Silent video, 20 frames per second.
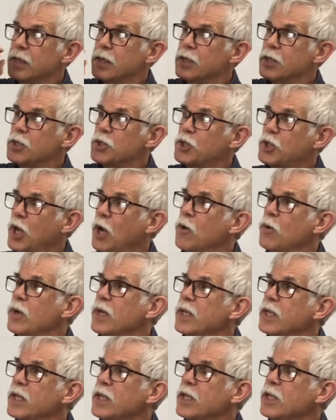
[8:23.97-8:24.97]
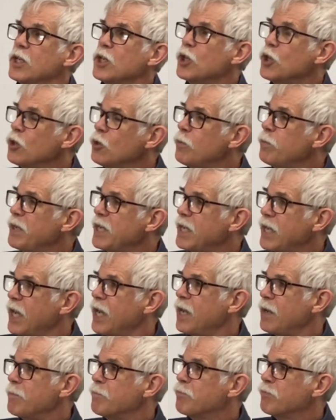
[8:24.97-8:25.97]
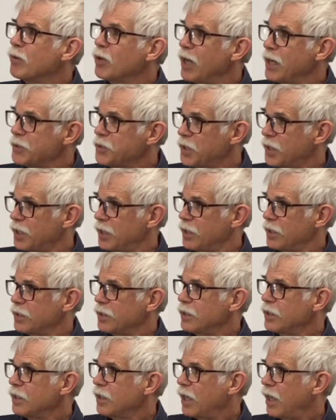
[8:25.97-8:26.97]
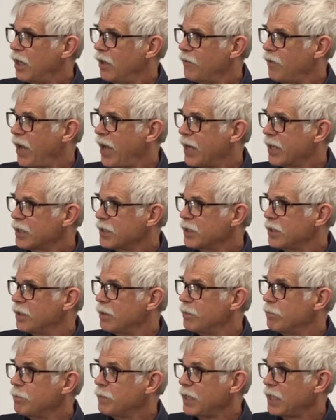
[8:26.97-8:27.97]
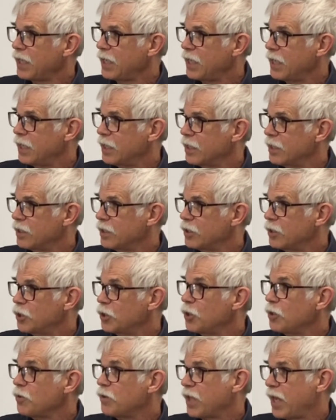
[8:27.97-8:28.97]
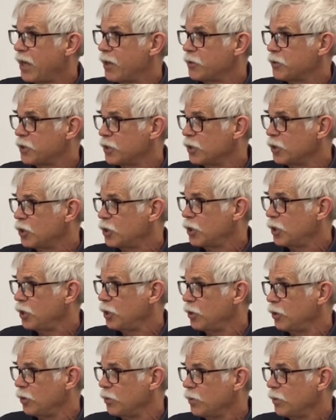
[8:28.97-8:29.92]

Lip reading: So you became president of Actim in 2002.